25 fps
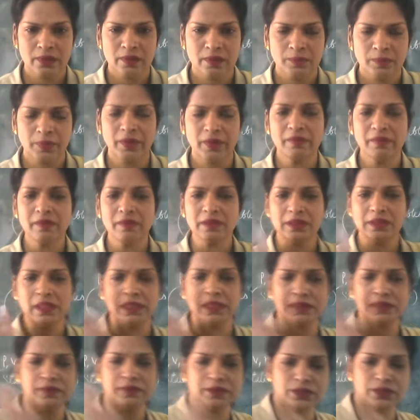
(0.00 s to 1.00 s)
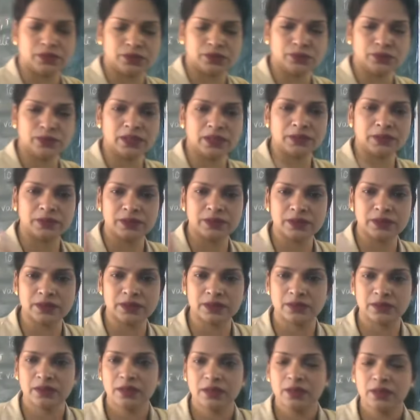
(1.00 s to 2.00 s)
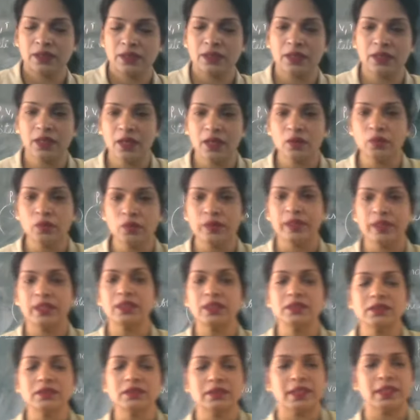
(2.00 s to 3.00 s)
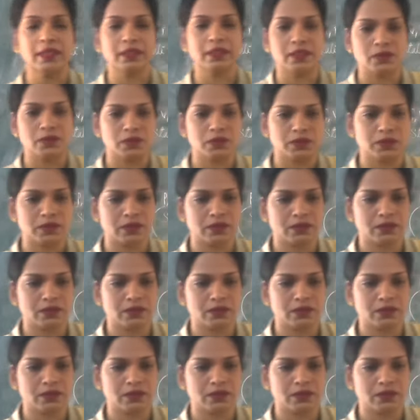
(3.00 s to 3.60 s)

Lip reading: Previously it was 2000, now it is 10,000.